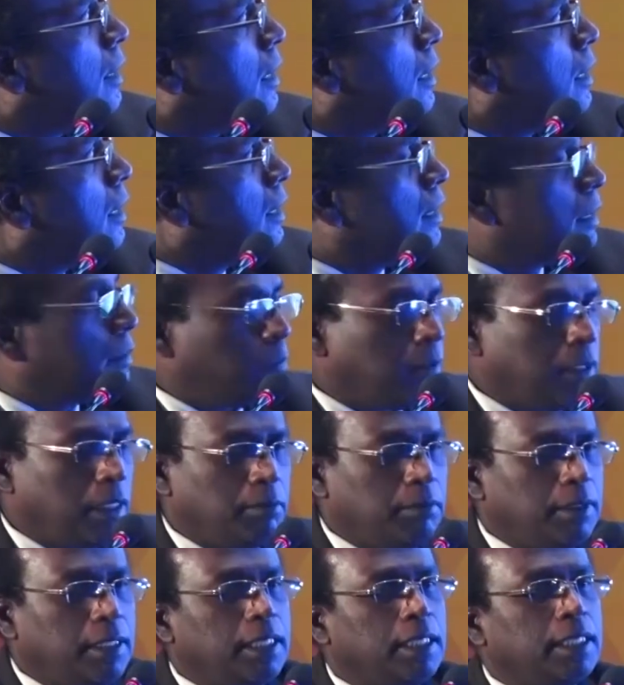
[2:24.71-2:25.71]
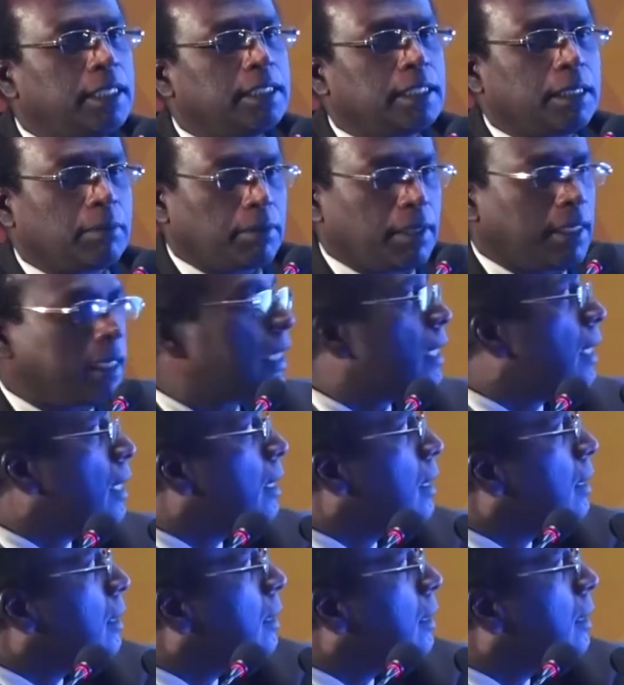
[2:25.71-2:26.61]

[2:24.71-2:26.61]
and is predominantly it is subclinical.